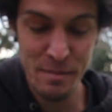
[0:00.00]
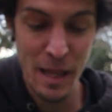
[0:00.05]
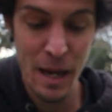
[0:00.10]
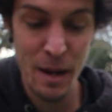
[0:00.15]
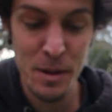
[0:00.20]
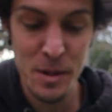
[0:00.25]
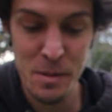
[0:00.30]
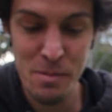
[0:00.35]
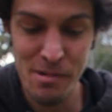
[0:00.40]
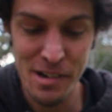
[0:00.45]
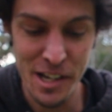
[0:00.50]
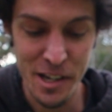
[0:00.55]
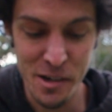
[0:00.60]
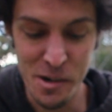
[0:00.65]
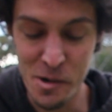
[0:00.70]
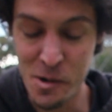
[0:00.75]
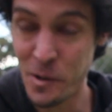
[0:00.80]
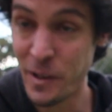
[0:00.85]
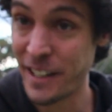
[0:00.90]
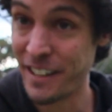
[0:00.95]
That was pretty
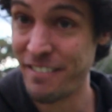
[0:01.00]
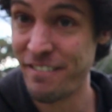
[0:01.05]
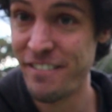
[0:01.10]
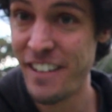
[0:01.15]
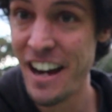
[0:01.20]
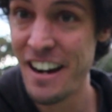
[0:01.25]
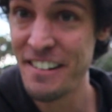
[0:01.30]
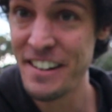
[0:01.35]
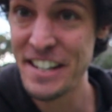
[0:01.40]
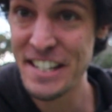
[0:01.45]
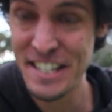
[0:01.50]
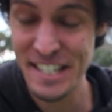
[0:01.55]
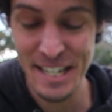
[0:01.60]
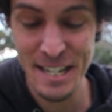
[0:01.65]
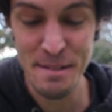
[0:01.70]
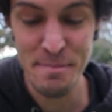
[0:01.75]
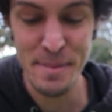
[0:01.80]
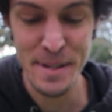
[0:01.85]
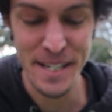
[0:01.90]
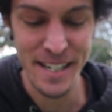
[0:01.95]
cool, like very
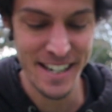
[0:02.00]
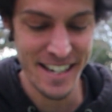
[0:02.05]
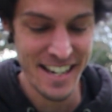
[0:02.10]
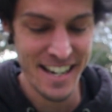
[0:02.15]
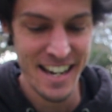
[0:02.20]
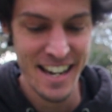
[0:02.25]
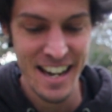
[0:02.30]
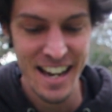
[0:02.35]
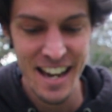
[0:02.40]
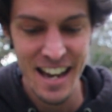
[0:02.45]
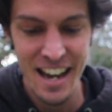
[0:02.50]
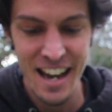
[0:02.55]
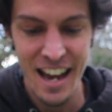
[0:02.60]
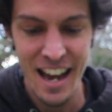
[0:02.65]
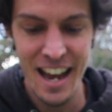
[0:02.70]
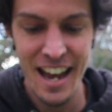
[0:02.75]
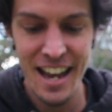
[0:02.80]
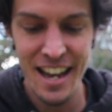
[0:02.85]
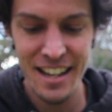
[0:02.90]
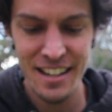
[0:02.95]
skippy.
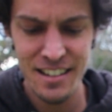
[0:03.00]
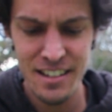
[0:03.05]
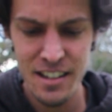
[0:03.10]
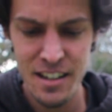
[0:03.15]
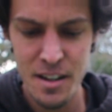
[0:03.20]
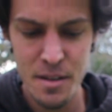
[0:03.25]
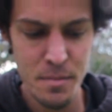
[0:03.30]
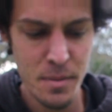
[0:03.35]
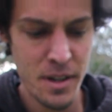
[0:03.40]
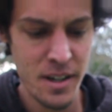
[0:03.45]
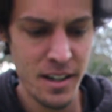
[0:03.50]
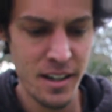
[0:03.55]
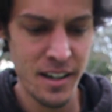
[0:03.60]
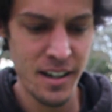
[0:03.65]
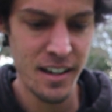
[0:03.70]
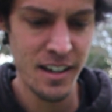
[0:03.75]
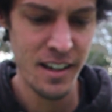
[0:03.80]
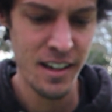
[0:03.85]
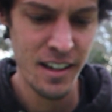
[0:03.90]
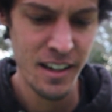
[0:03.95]
And
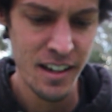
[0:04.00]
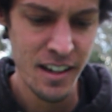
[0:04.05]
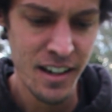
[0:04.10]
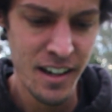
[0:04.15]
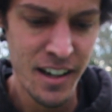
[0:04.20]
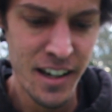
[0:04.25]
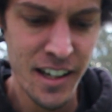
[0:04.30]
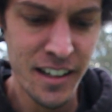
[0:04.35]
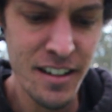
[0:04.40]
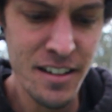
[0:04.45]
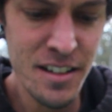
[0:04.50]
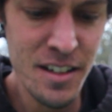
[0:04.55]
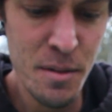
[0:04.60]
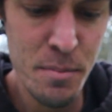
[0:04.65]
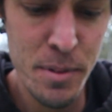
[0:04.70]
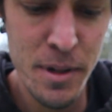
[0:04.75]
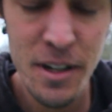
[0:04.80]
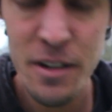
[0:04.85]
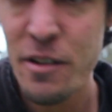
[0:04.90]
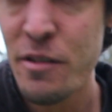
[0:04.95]
it doesn't
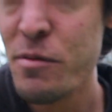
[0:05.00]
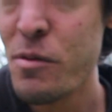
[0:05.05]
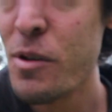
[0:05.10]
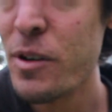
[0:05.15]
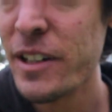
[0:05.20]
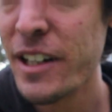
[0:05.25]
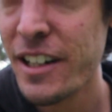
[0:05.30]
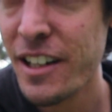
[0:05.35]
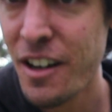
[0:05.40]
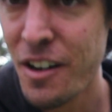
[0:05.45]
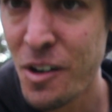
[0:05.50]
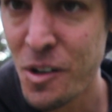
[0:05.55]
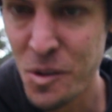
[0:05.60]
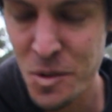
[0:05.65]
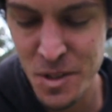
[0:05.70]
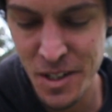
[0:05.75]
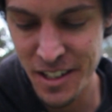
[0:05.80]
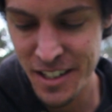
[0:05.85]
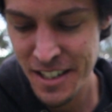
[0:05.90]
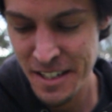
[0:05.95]
appear to have worn any
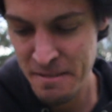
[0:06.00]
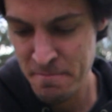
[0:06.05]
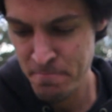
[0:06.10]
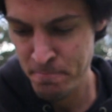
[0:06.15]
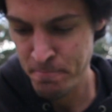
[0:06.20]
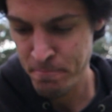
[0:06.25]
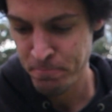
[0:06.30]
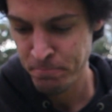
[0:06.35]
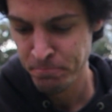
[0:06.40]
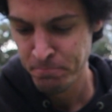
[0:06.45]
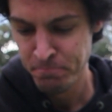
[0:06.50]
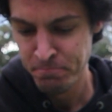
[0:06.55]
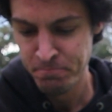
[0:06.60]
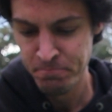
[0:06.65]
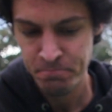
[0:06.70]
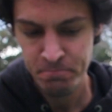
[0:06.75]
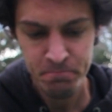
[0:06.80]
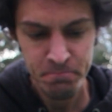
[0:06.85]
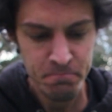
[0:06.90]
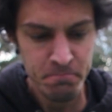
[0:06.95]
holes in it.
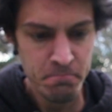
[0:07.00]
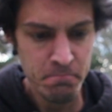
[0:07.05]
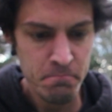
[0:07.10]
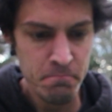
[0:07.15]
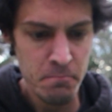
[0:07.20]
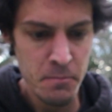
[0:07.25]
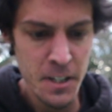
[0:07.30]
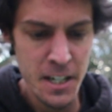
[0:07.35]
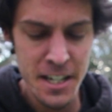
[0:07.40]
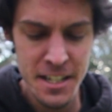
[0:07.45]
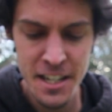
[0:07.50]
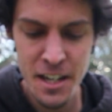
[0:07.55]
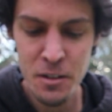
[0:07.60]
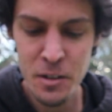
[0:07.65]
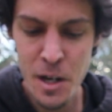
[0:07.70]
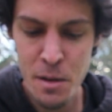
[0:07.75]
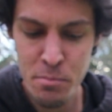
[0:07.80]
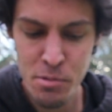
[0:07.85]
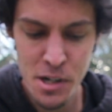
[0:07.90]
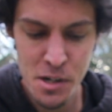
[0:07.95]
It's held
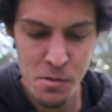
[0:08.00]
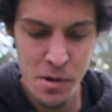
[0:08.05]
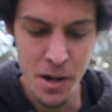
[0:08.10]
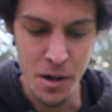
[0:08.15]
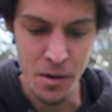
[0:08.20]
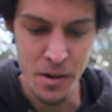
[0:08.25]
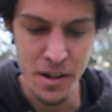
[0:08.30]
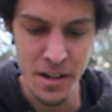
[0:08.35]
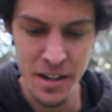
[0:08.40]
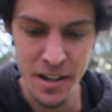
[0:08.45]
up pretty well.